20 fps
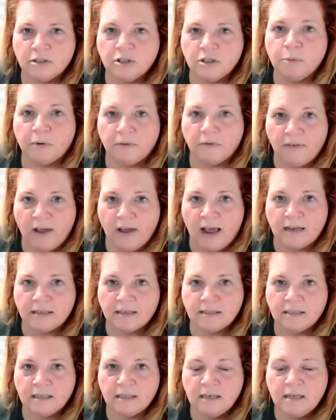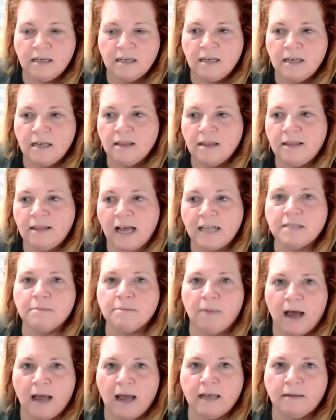super fast. That's
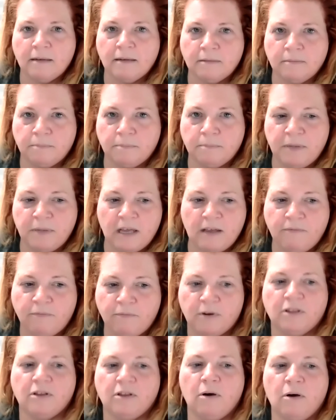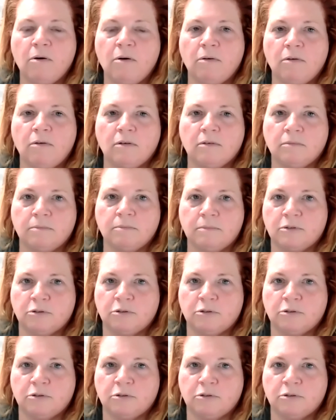my beef with the whole